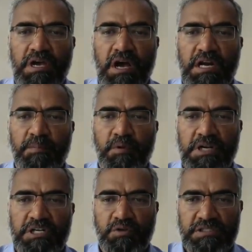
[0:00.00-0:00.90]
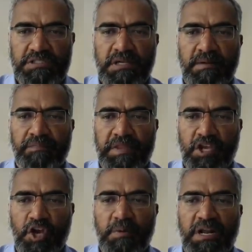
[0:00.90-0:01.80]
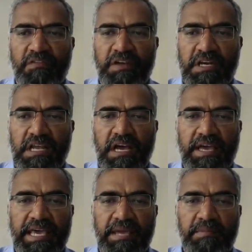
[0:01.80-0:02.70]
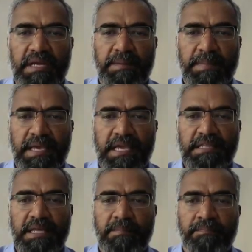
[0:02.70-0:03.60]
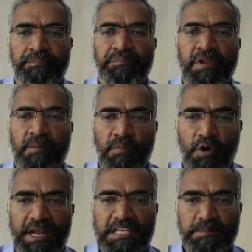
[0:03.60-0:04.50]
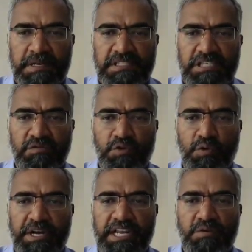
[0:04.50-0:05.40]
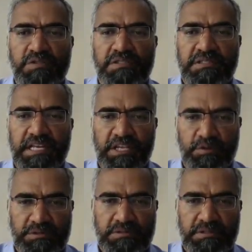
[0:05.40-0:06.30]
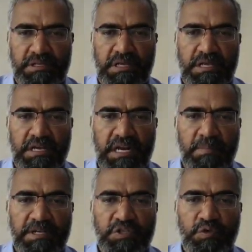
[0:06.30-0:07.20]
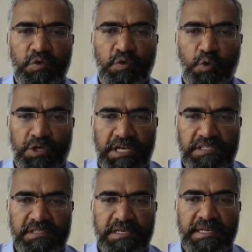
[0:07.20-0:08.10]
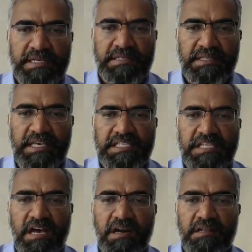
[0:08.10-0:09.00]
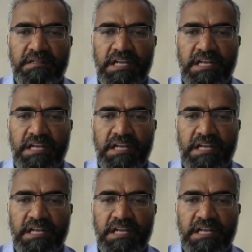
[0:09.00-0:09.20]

on imported goods, the Government of India aimed at making them more expensive to reduce their use. Number 2, quotas. These are the